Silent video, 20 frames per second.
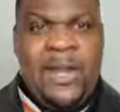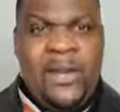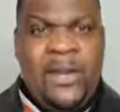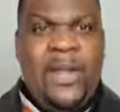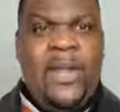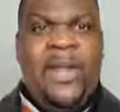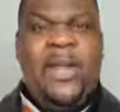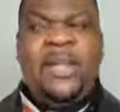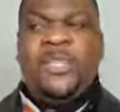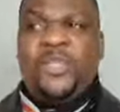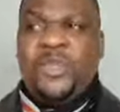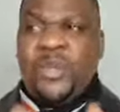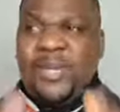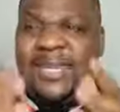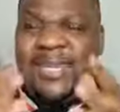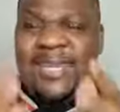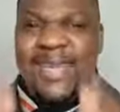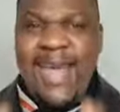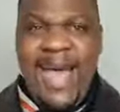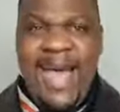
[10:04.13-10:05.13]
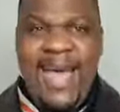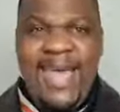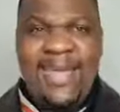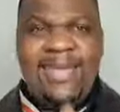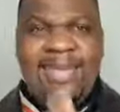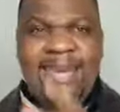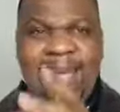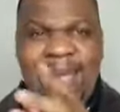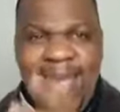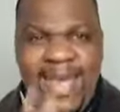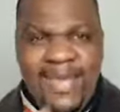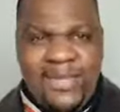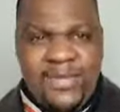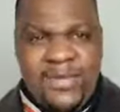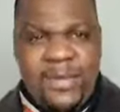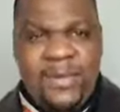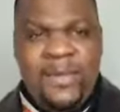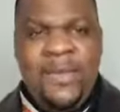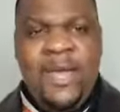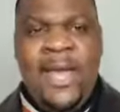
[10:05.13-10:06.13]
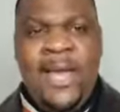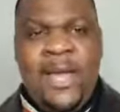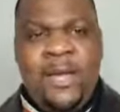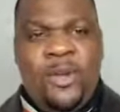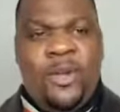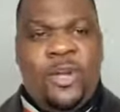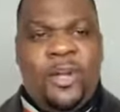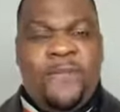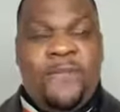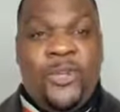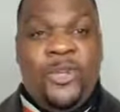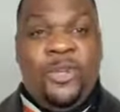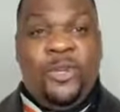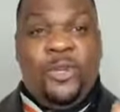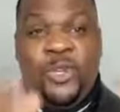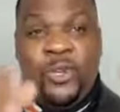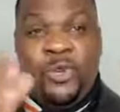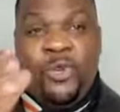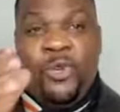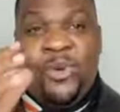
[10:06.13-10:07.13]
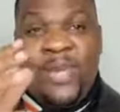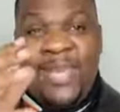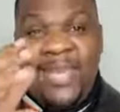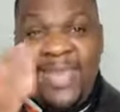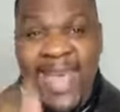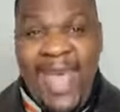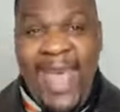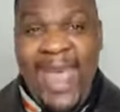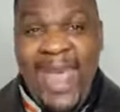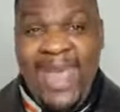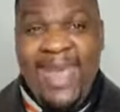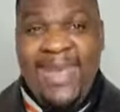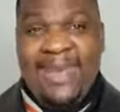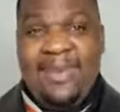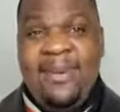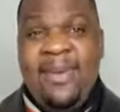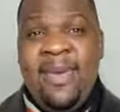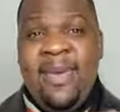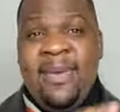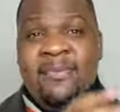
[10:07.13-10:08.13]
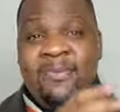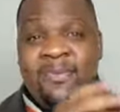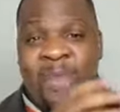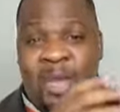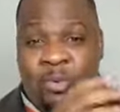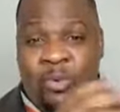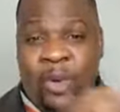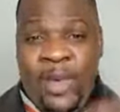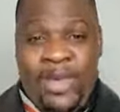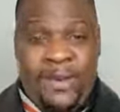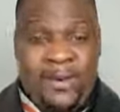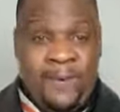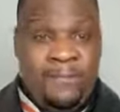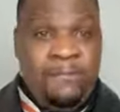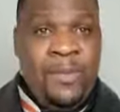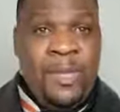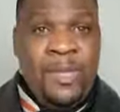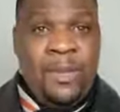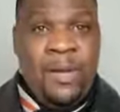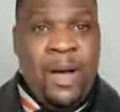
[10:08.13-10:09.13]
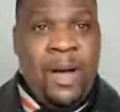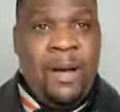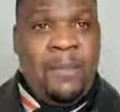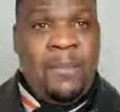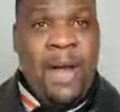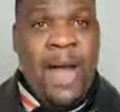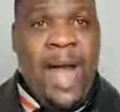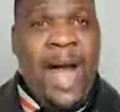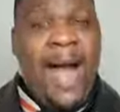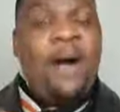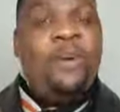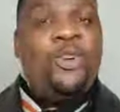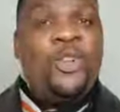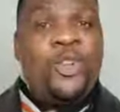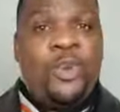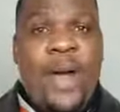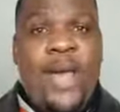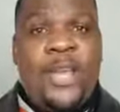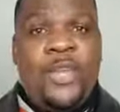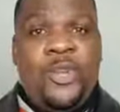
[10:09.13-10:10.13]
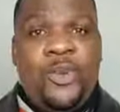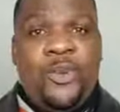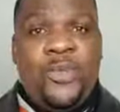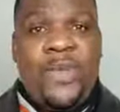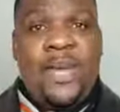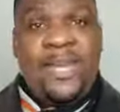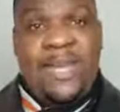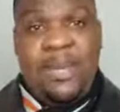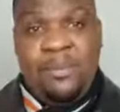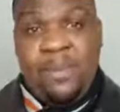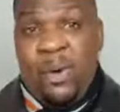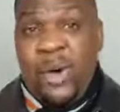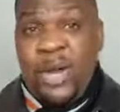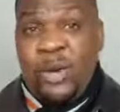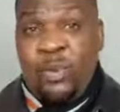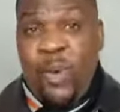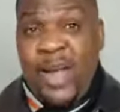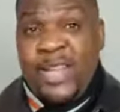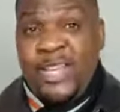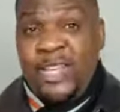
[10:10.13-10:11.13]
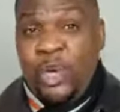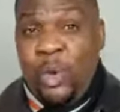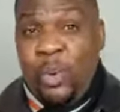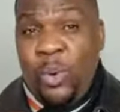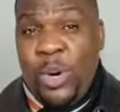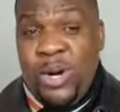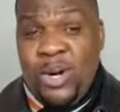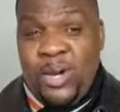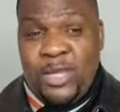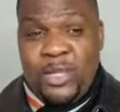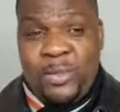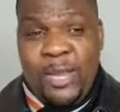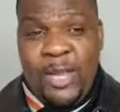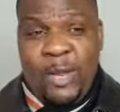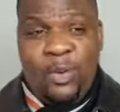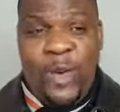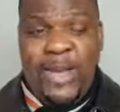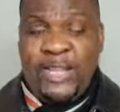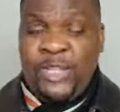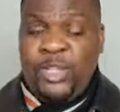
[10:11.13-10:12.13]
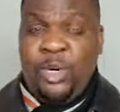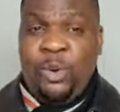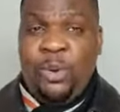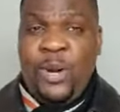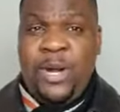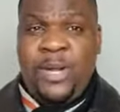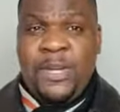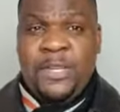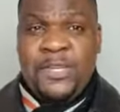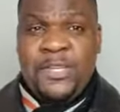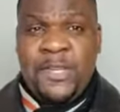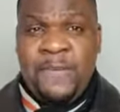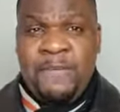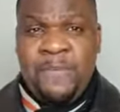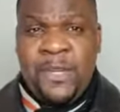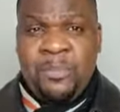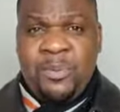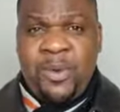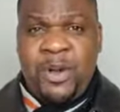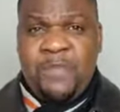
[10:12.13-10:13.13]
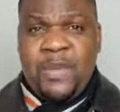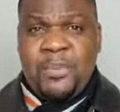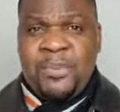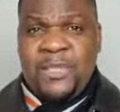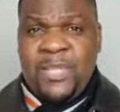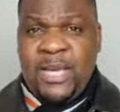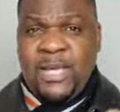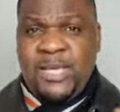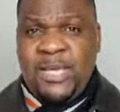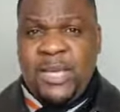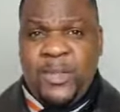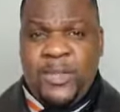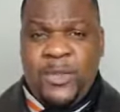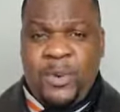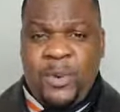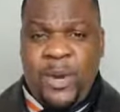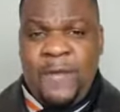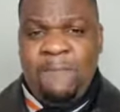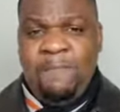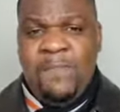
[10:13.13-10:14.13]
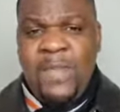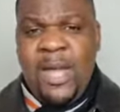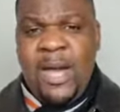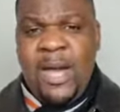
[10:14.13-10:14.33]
Learn to deny the lesser in order for you to gain the greater. How do I do that? Number one, watch your words, man. Watch your words. Proverbs 13:3,